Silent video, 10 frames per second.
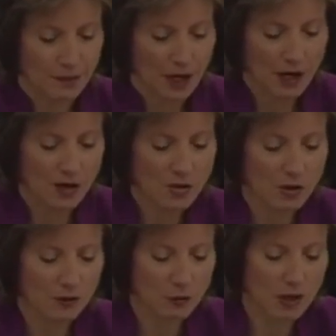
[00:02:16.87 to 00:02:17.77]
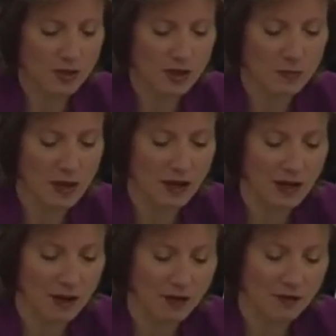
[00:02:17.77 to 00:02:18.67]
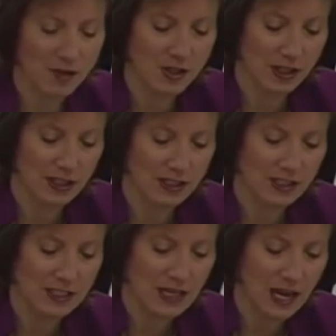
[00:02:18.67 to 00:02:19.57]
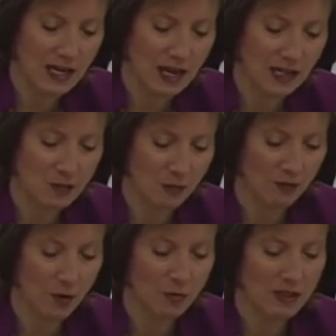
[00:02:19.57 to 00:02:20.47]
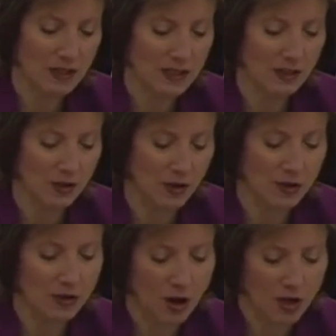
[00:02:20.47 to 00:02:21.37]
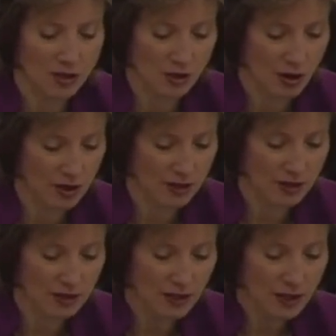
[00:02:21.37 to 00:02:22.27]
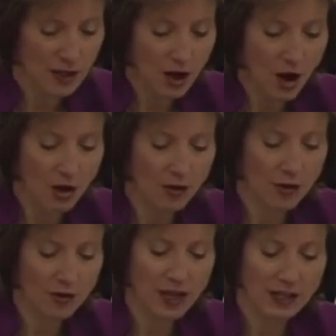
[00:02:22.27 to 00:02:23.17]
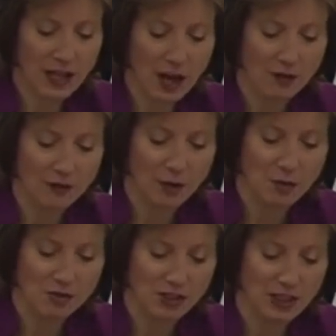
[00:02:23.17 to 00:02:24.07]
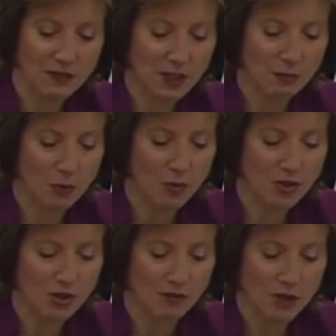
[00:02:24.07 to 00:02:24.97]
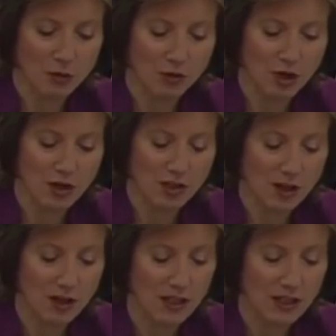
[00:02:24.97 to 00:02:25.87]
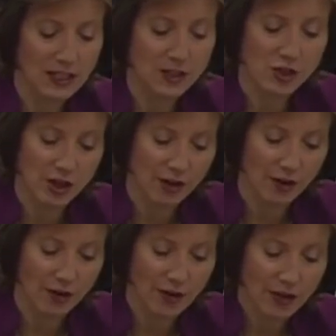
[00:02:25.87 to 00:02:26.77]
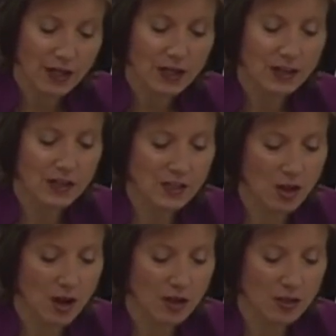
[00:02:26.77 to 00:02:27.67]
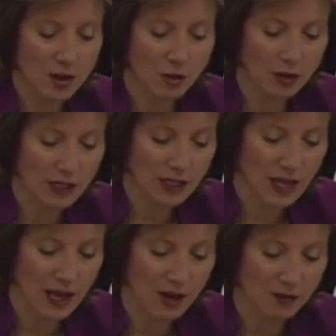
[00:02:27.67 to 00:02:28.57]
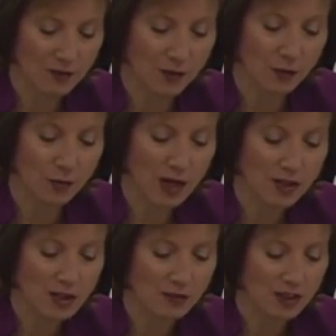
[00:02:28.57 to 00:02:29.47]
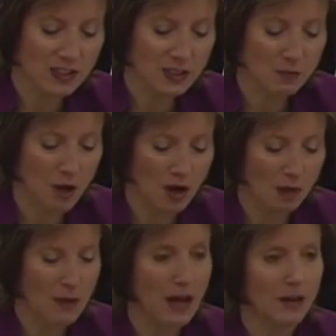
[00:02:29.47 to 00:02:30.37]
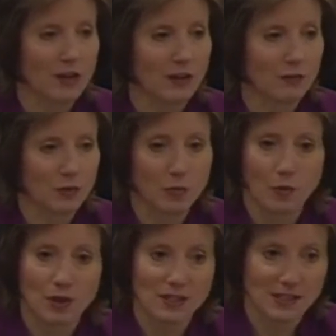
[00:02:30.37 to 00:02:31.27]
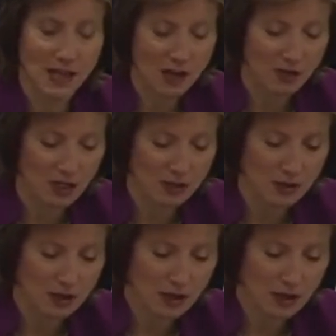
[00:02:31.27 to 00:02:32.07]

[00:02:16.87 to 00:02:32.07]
I also have questions about how efficiently DCAA is performing these incurred cost audits. Although they account for the most significant portion of total costs audited each year, these audits only account for a relatively small amount of reported savings.